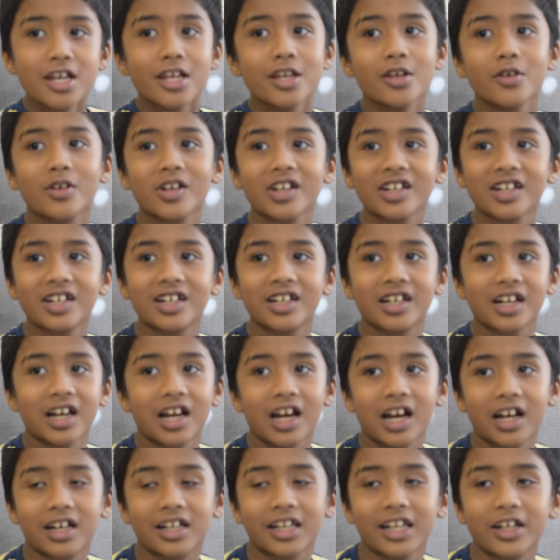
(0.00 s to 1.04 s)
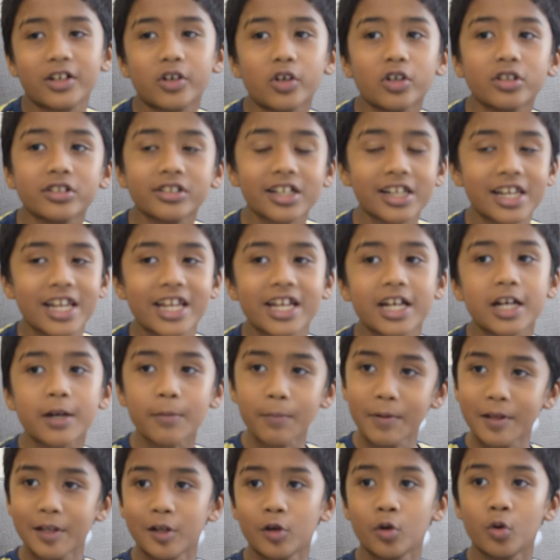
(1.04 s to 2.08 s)
you can click on the link
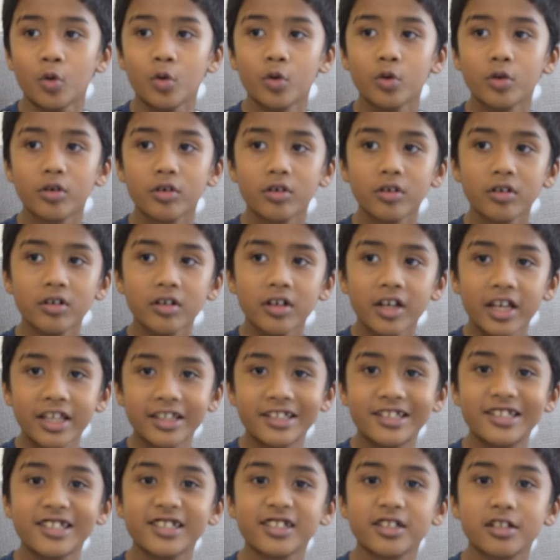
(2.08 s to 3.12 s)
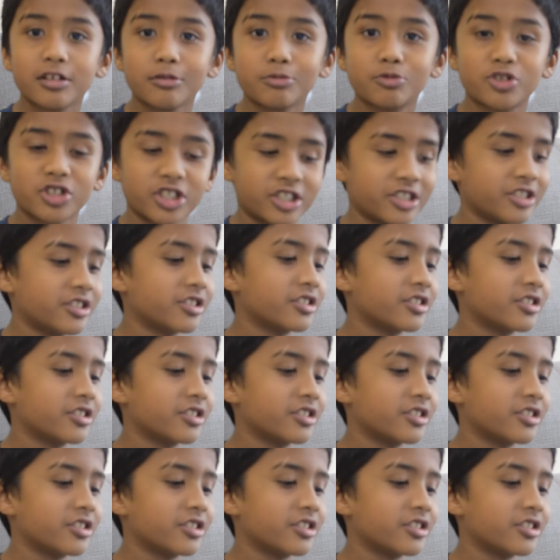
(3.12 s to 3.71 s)
below in the description.